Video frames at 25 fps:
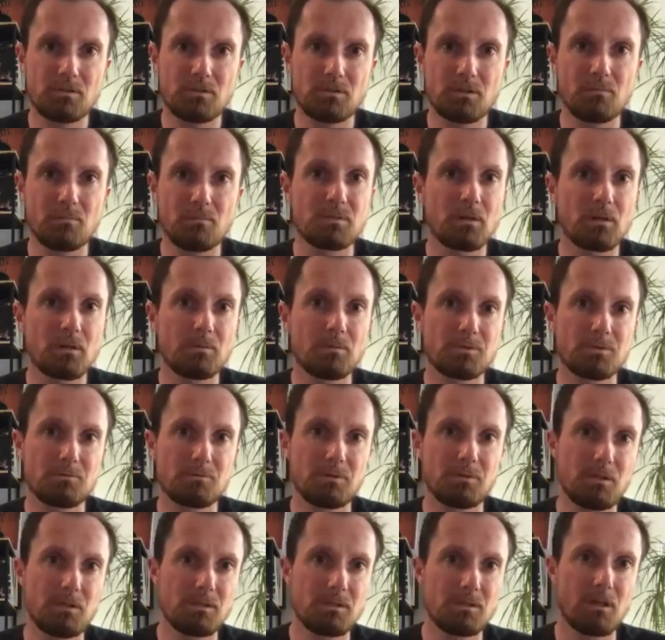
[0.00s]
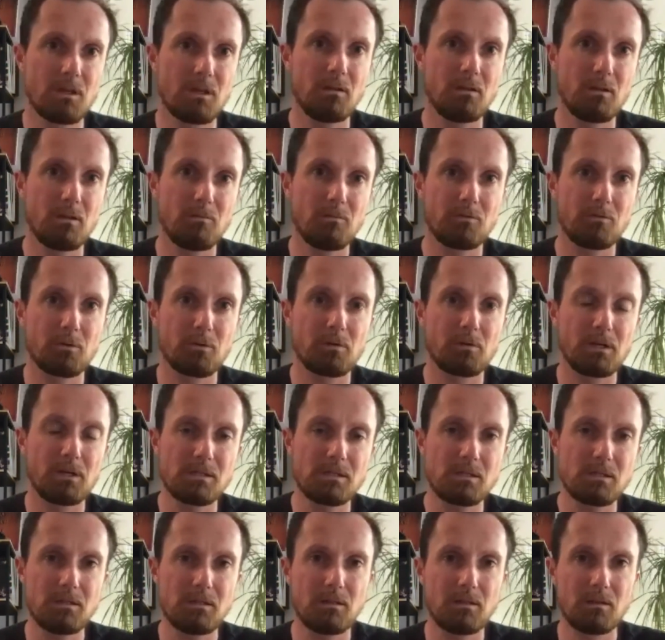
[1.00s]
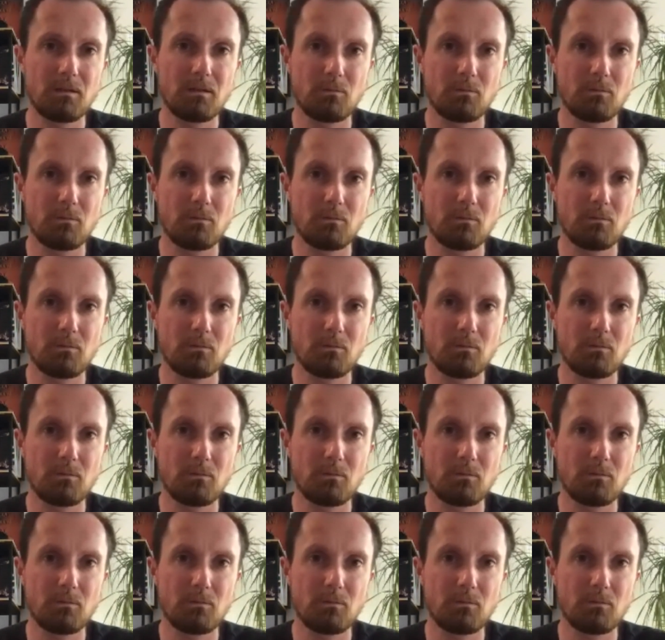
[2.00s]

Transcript: Sometimes we take them for granted and